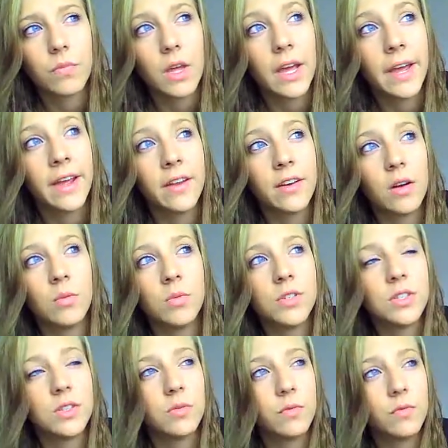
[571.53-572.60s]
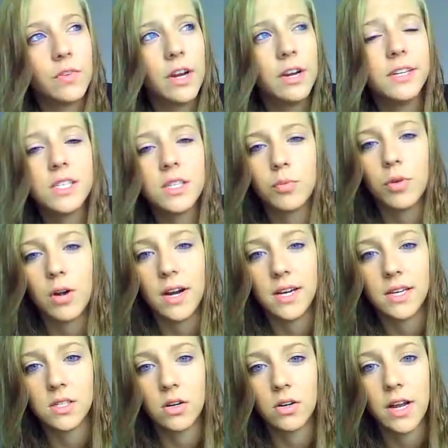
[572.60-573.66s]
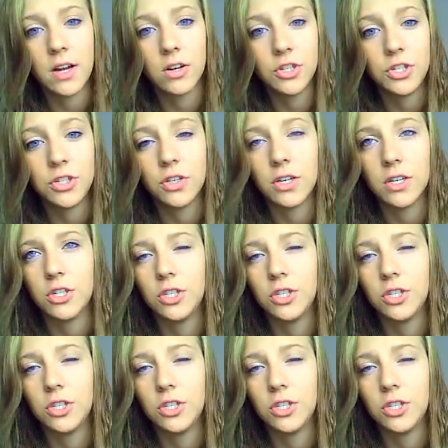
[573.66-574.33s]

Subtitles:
and I was very surprised on how she took it.